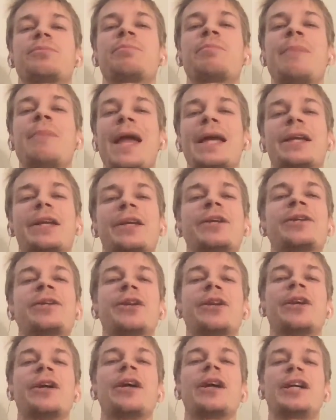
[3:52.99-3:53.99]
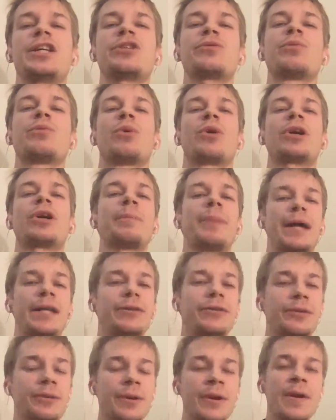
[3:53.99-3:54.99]
making it work
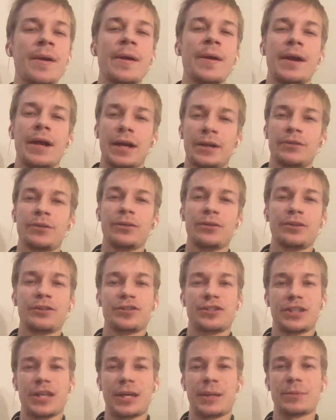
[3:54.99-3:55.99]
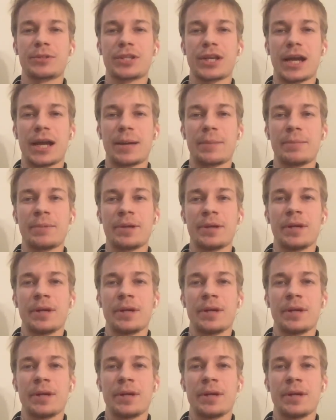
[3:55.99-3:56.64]
better, and at the same time,